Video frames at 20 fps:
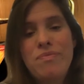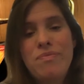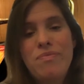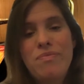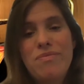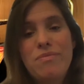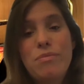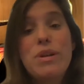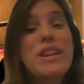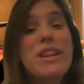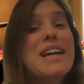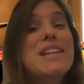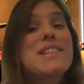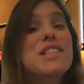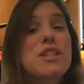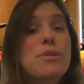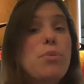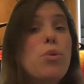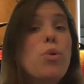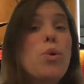But that's
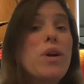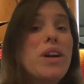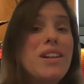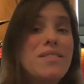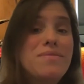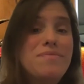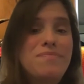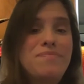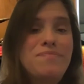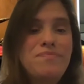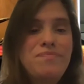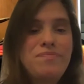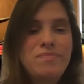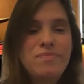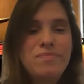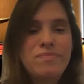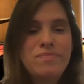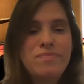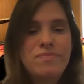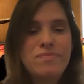the point.
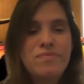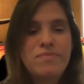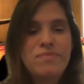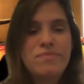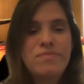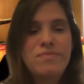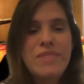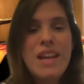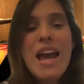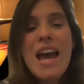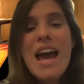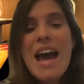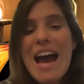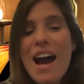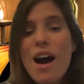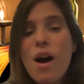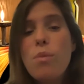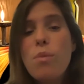How